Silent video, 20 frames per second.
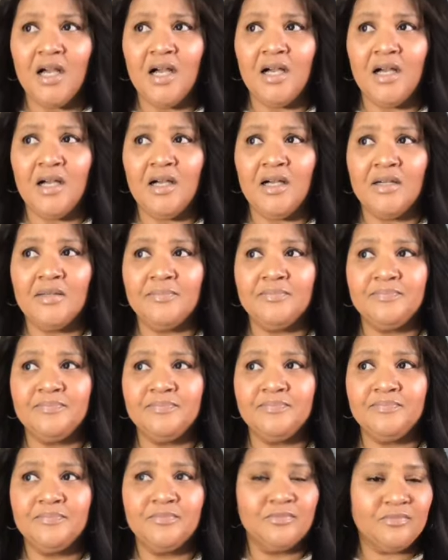
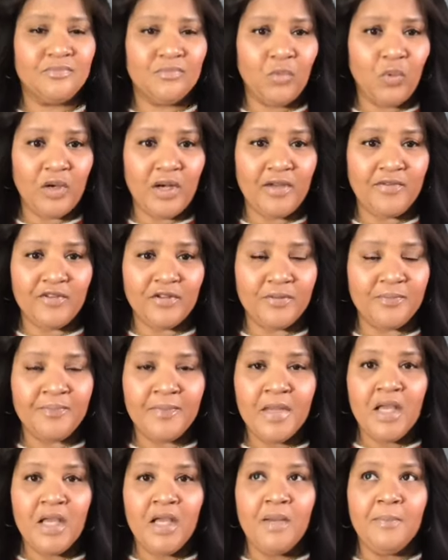Um, whatever.
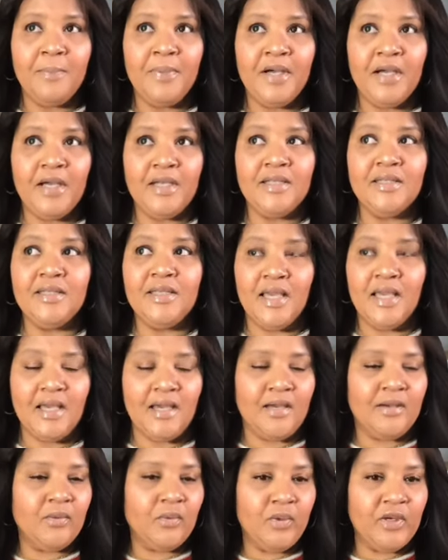But
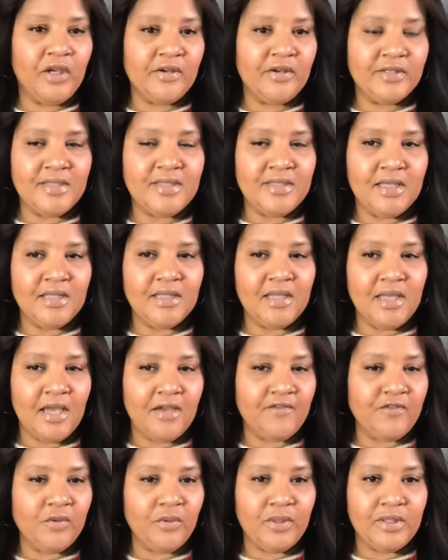yeah, we are seeing that
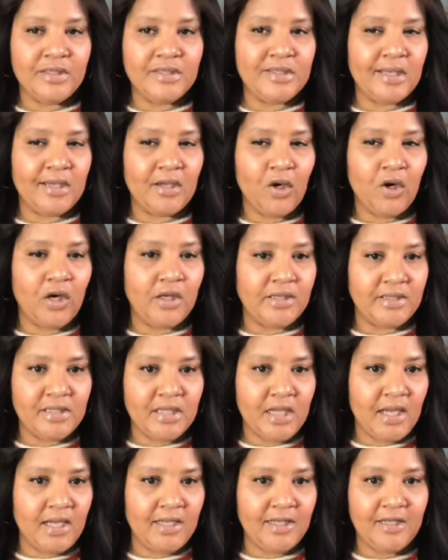everyone is like on a
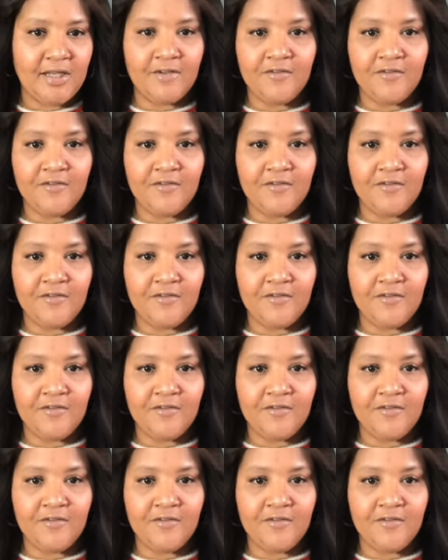diet.